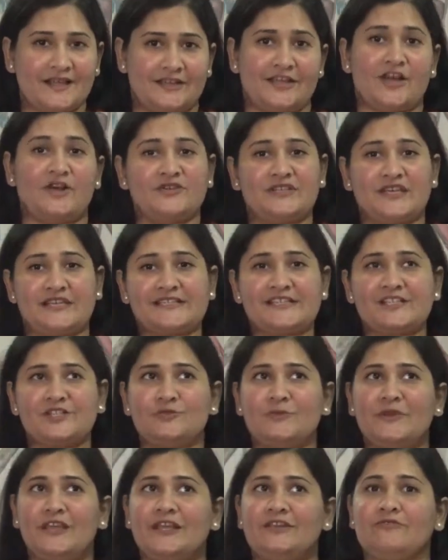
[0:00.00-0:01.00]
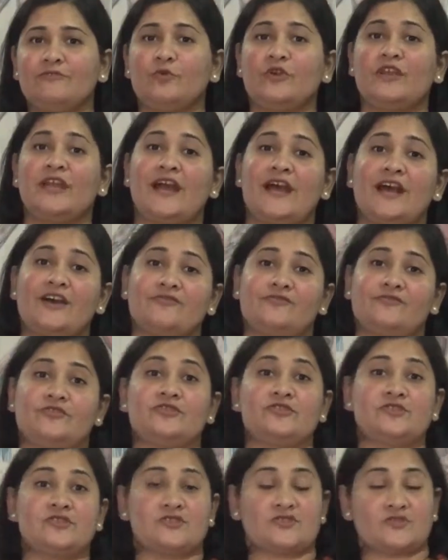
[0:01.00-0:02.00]
Now, does it mean we have
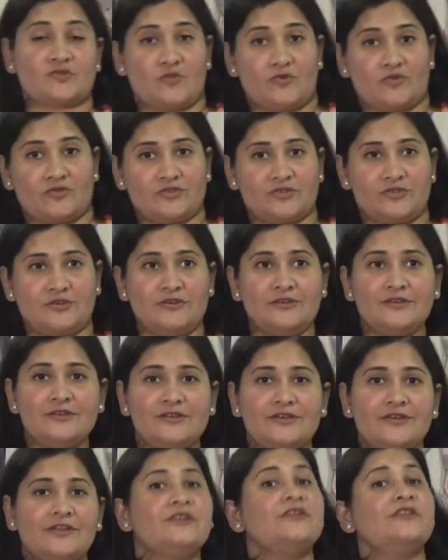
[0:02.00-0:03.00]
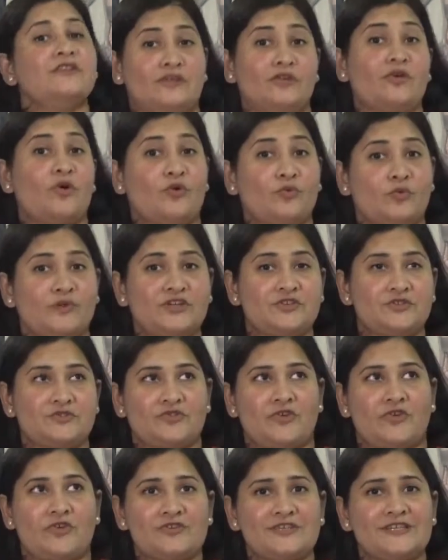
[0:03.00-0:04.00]
a disorder? No, we do
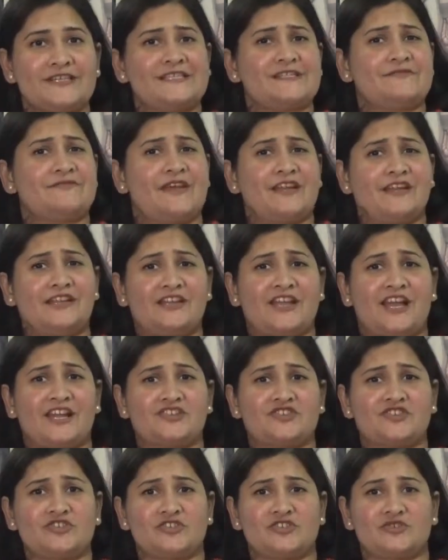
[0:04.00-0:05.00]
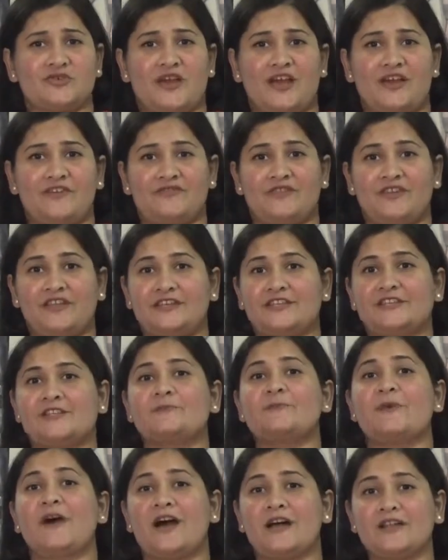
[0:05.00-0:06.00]
not. It's very natural to have various
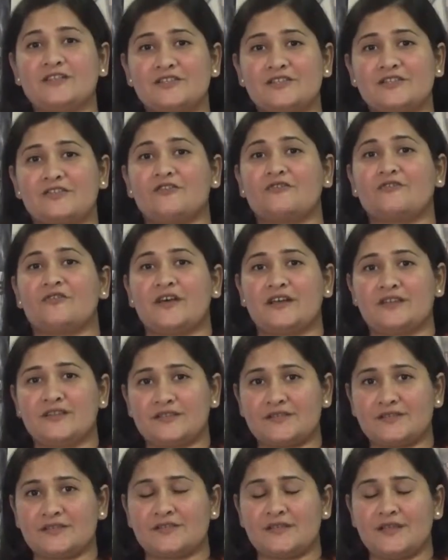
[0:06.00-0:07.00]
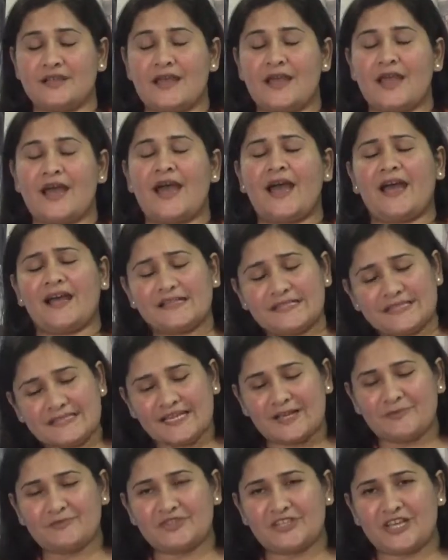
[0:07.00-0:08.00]
parts of us. And
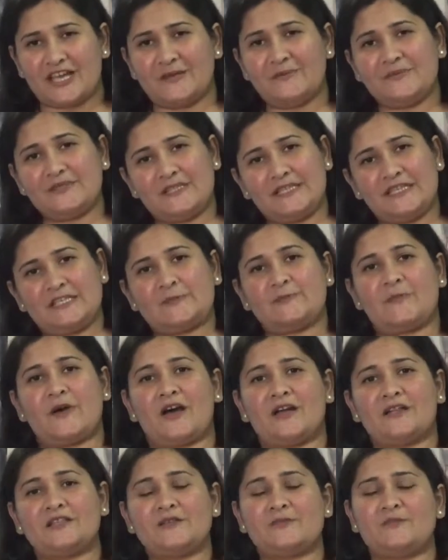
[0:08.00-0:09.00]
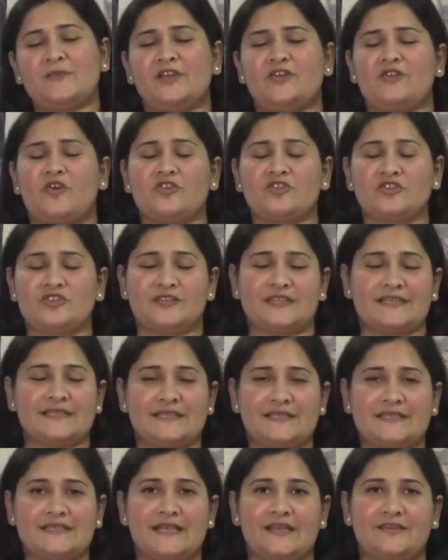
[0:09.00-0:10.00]
sometimes these parts may not
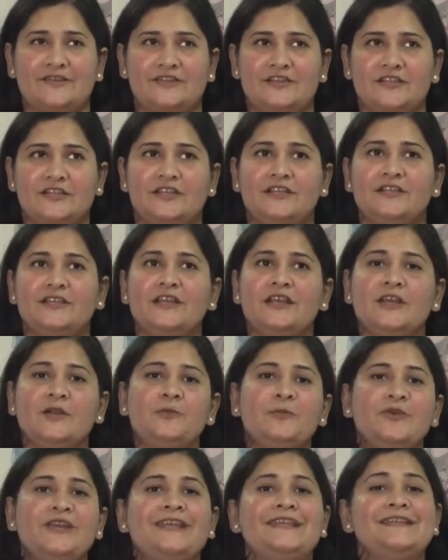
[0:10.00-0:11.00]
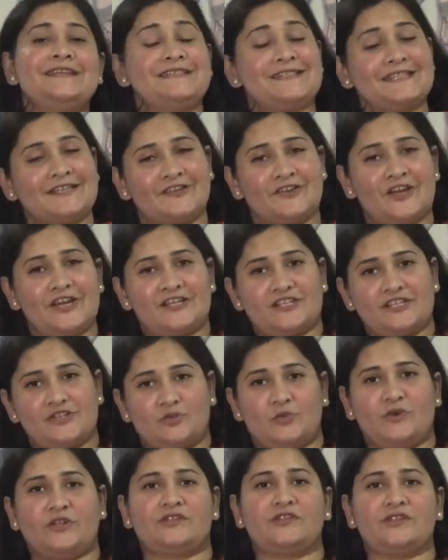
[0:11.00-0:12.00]
necessarily be integrated
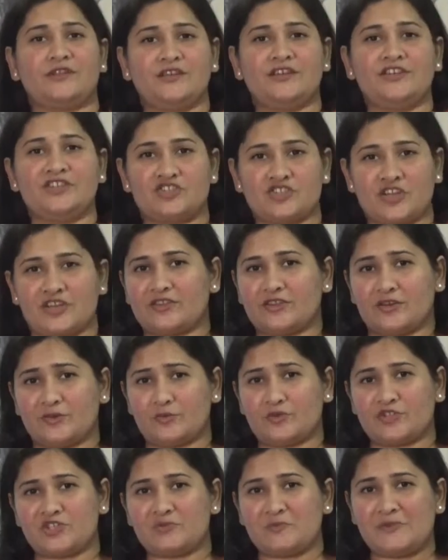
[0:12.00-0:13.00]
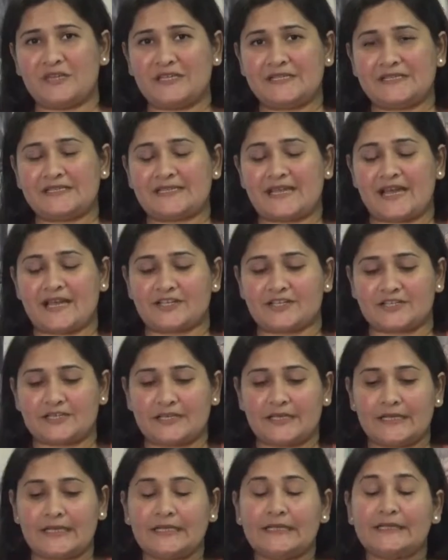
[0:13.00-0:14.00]
with each other, which means that
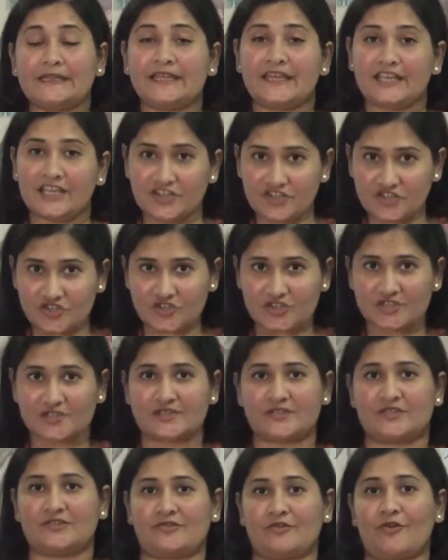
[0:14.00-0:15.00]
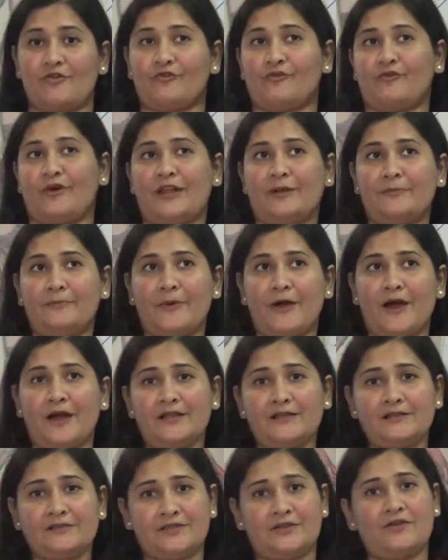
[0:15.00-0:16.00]
the interests of one
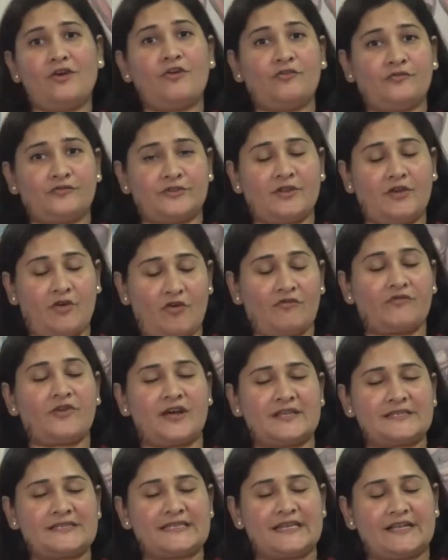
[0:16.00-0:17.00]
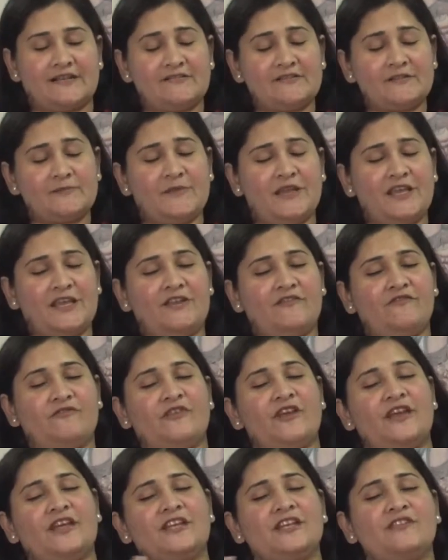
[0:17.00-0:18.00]
part of ourselves may
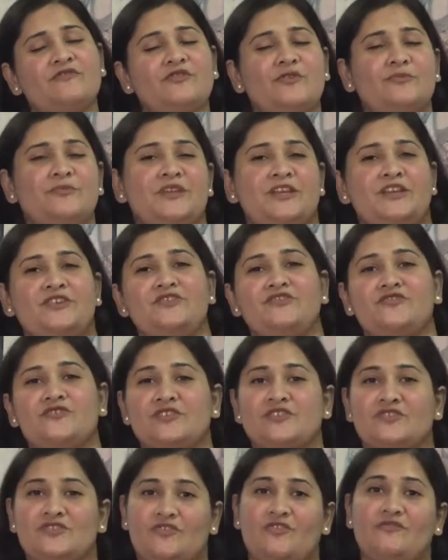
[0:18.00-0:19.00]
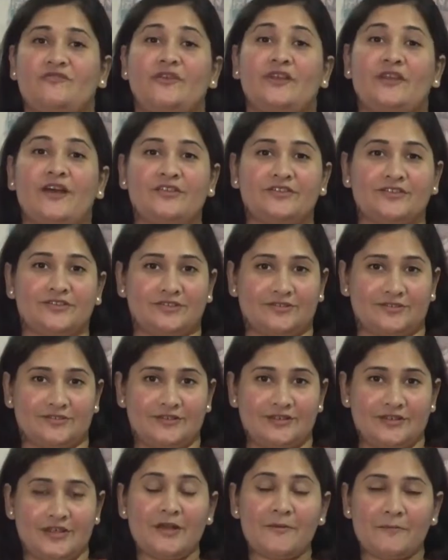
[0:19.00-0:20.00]
vary from the interest of another
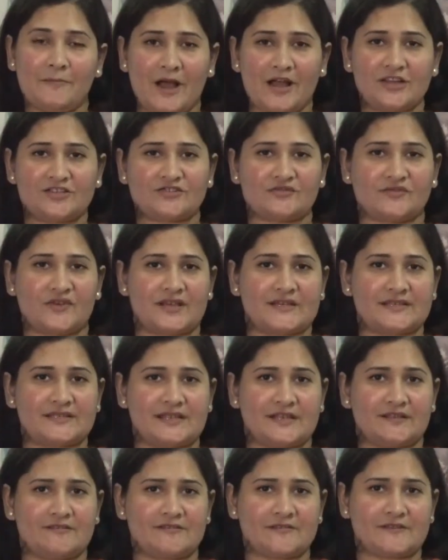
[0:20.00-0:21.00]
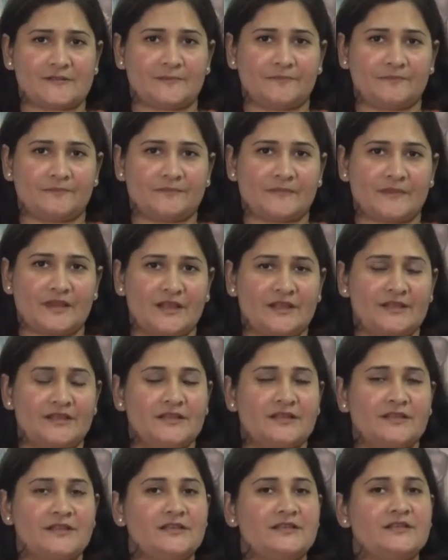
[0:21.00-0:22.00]
part of ourselves.
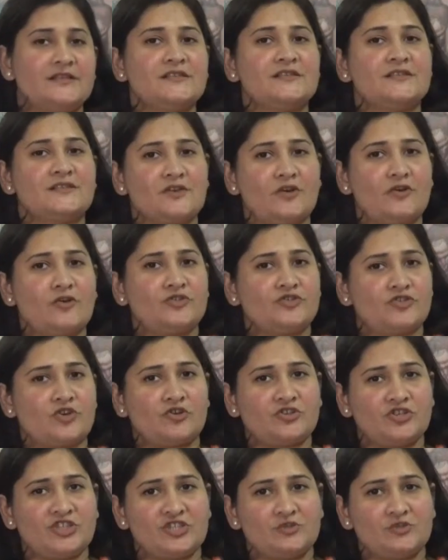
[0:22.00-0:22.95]
So Dr.